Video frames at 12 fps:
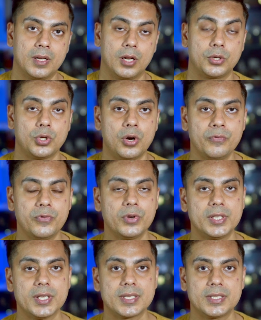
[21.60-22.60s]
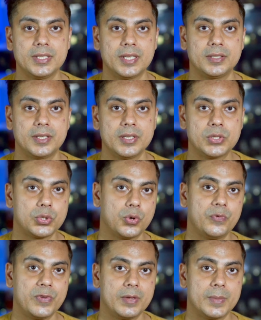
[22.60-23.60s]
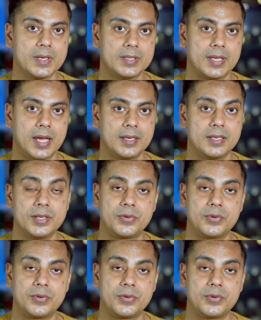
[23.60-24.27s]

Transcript: Now Tom Ford Tuscan Leather is so famous that